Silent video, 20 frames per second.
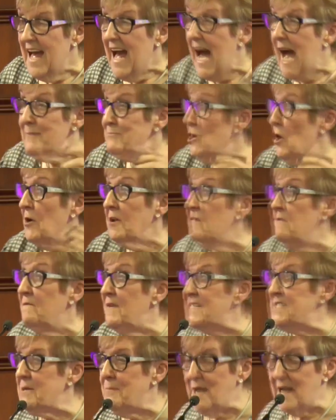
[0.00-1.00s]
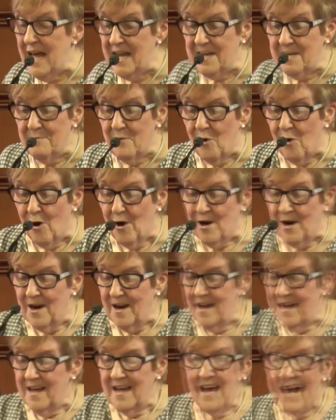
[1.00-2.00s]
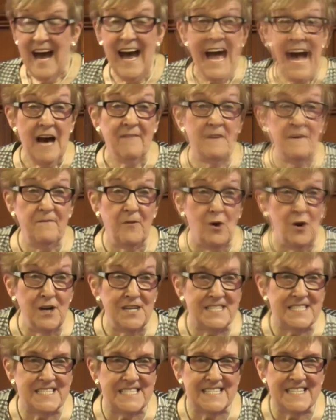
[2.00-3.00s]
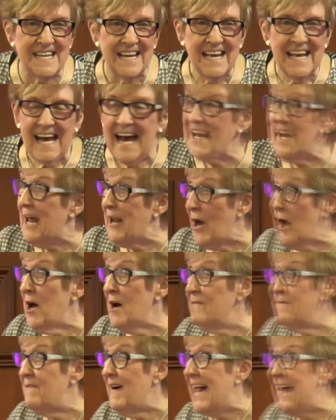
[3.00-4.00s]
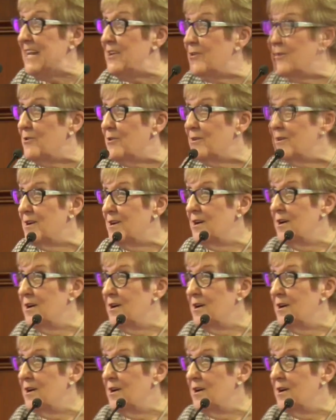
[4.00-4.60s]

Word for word: I'm not invisible anymore. I have a voice and I now have value.